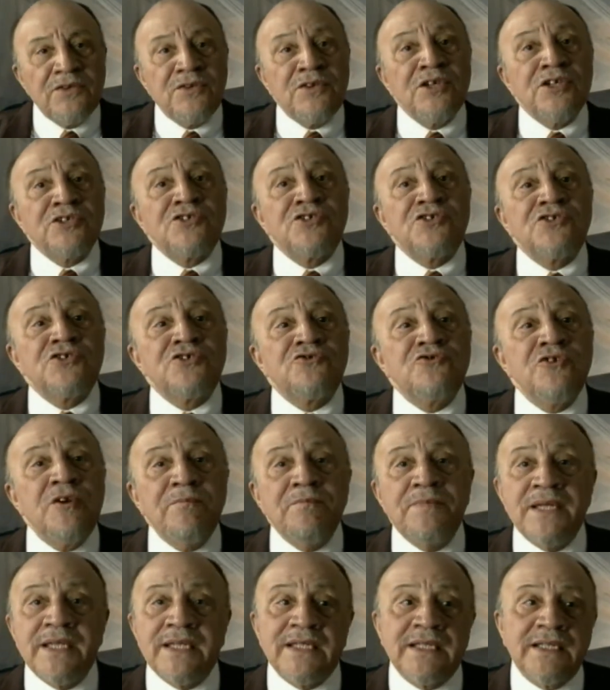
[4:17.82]
The
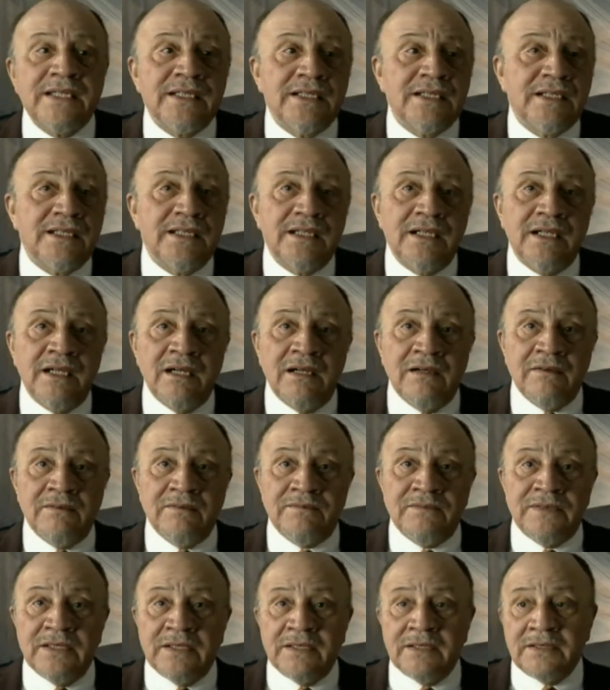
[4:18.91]
stripping
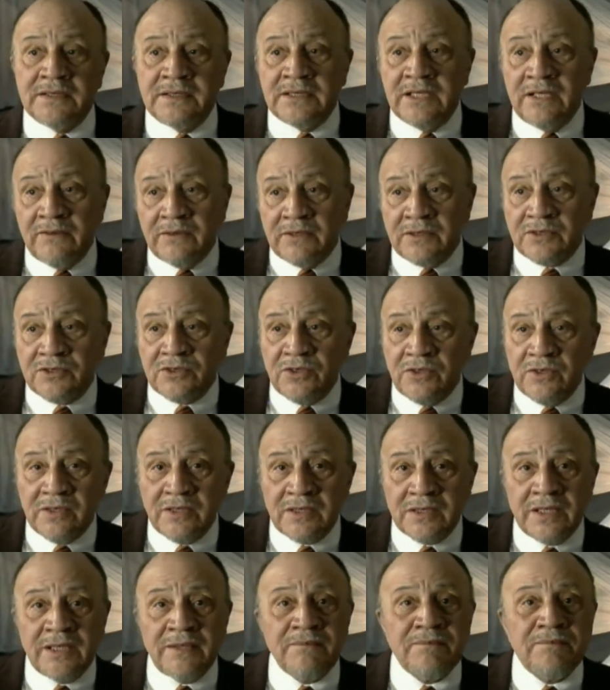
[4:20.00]
of the
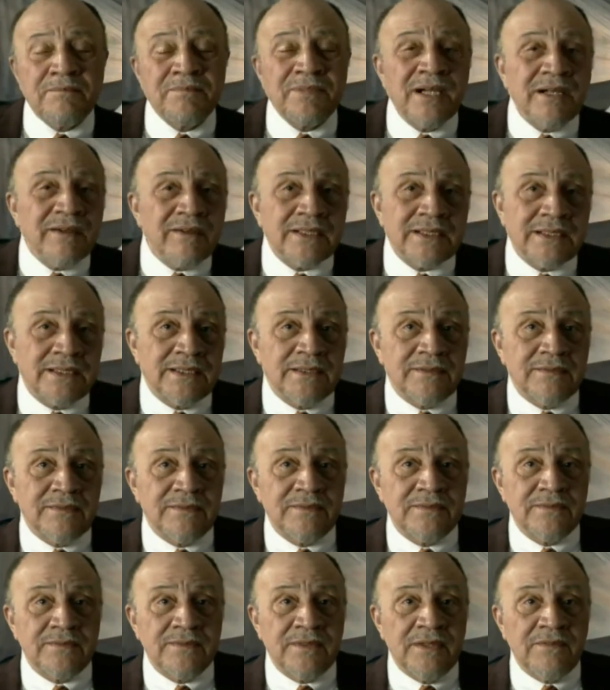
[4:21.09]
territorial imperative
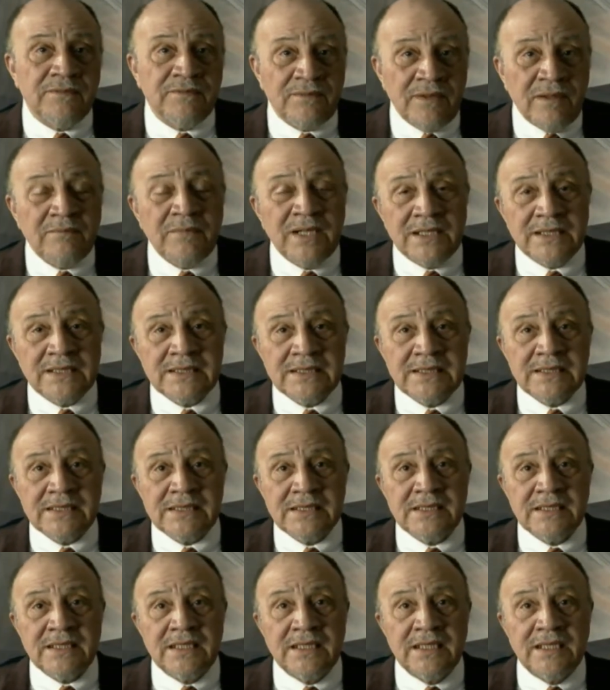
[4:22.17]
from us